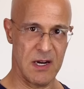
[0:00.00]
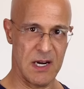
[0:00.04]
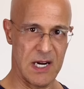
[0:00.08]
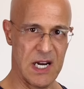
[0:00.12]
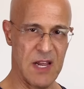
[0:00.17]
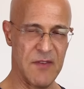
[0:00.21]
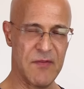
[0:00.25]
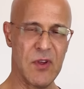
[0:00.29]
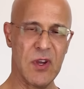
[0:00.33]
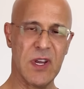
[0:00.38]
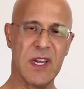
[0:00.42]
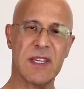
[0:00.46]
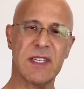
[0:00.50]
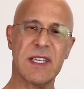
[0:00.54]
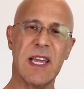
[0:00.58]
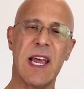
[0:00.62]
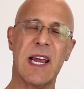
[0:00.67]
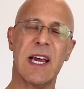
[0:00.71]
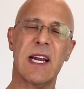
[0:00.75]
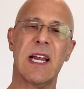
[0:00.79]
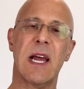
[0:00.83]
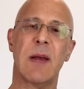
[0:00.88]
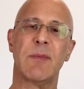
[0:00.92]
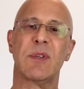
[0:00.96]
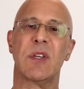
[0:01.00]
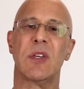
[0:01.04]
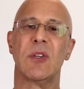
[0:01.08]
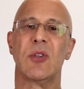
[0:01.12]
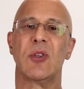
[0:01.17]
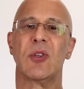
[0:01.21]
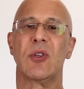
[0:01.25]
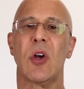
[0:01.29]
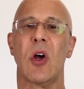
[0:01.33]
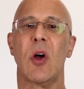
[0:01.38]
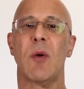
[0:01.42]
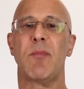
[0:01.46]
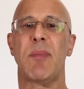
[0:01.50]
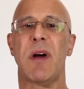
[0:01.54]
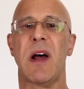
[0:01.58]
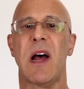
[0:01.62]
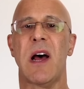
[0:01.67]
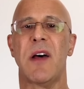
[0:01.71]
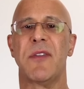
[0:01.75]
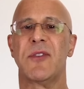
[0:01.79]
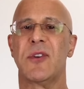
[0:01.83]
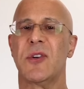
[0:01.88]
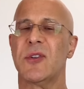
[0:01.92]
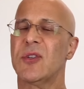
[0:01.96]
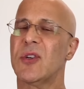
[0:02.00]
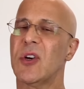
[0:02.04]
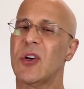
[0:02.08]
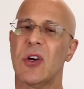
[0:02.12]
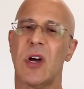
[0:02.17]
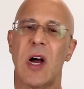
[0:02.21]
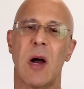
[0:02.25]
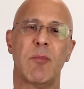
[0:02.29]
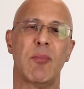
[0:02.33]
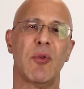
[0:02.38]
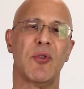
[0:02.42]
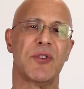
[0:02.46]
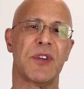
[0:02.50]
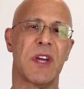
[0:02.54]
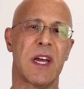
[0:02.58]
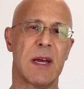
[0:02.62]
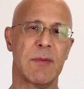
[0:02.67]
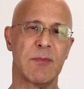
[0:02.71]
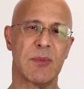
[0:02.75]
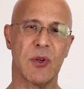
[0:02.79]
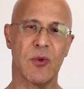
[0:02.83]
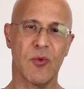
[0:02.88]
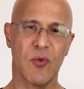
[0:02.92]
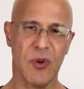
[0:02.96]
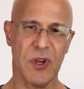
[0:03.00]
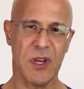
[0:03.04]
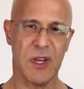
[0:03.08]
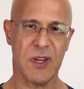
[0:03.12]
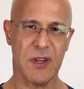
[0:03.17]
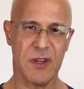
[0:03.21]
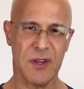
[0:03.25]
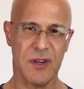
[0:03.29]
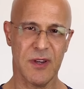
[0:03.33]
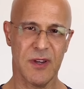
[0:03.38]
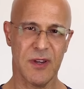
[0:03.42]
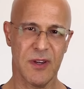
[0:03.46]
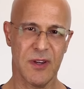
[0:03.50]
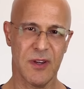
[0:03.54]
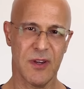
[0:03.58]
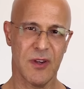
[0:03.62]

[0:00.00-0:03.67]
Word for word: And if you could take an Epsom salt bath just a couple times a week,